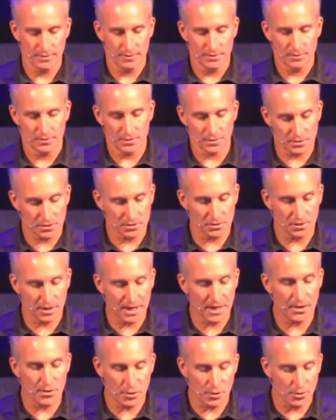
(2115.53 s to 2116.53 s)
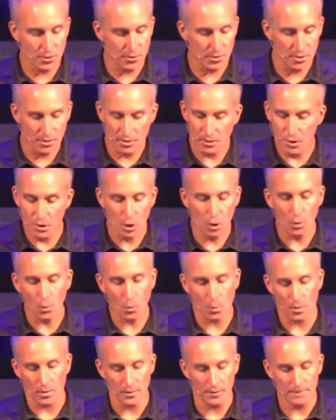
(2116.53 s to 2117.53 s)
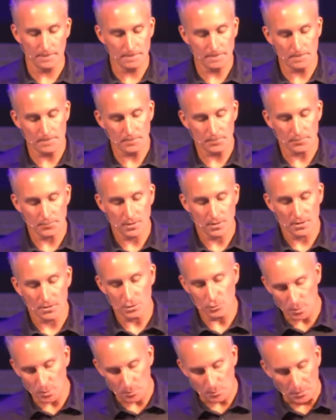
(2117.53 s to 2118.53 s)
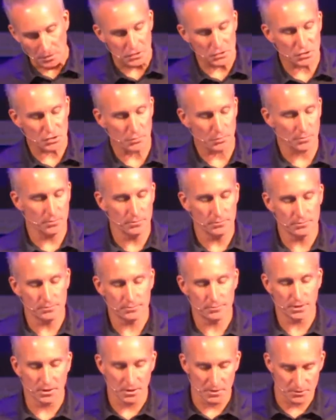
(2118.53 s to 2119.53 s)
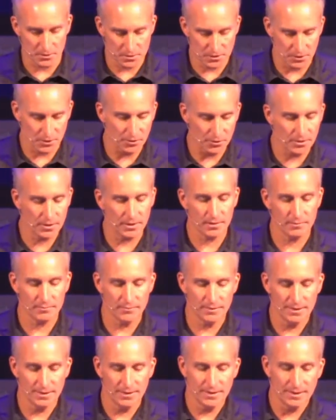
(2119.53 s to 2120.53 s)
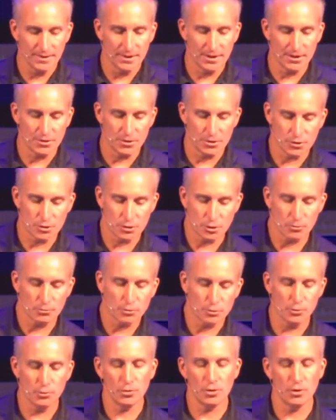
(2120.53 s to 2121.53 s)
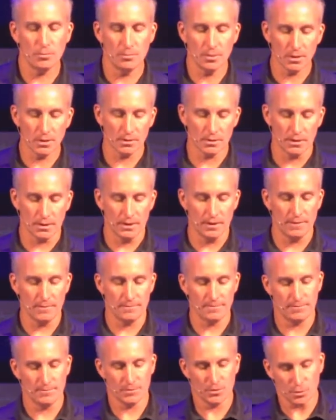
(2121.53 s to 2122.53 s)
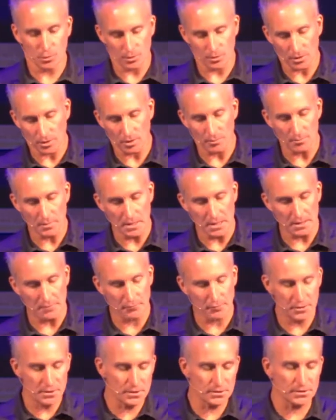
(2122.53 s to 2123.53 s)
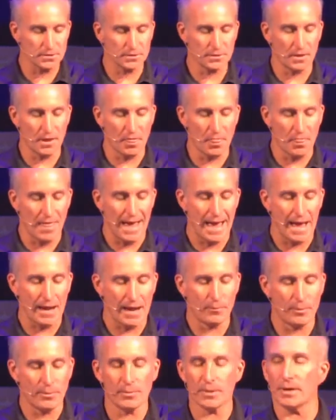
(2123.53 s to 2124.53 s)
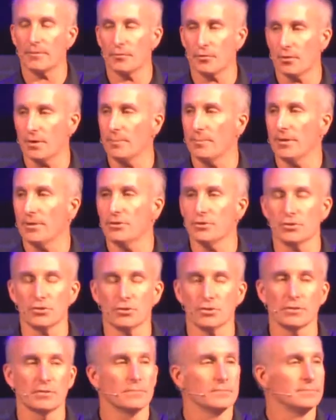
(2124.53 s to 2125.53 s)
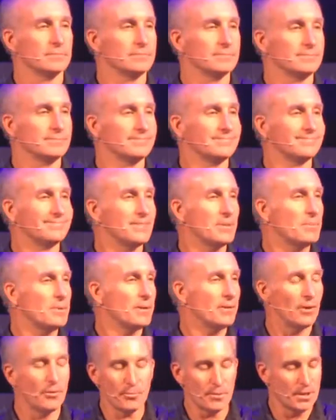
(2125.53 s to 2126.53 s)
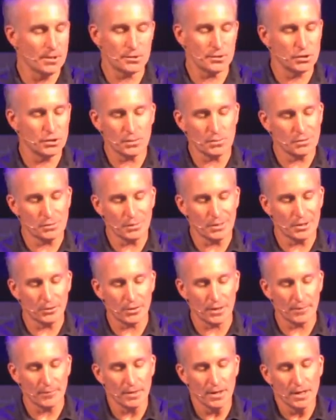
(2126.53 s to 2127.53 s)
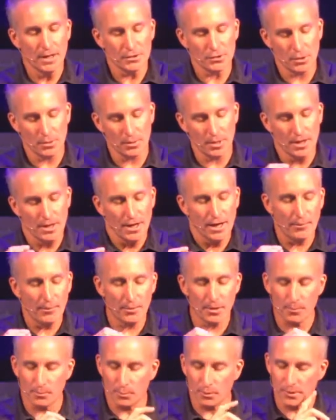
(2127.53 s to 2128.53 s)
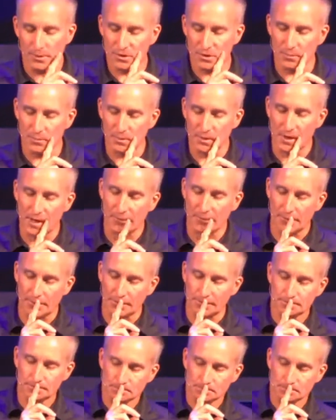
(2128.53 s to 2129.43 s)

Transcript: to slander no one to be peaceable and considerate, and to show true humility toward all men. If we just did that, we would have great marriages. I mean, our relationships would be great. So I want to point something out here.